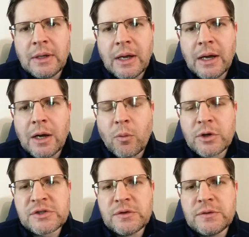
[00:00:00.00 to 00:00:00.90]
where
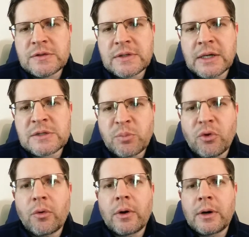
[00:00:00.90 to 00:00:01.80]
students
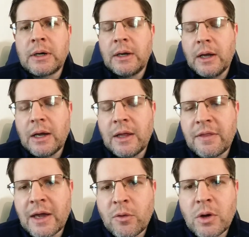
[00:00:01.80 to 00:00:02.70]
explore
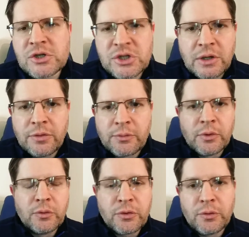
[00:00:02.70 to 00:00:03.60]
that question
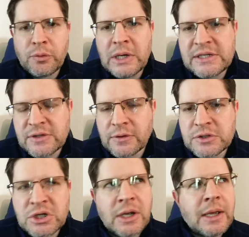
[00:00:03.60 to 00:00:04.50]
through
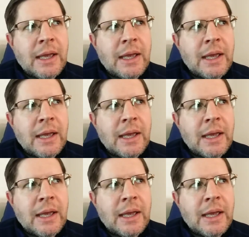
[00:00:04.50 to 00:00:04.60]
research.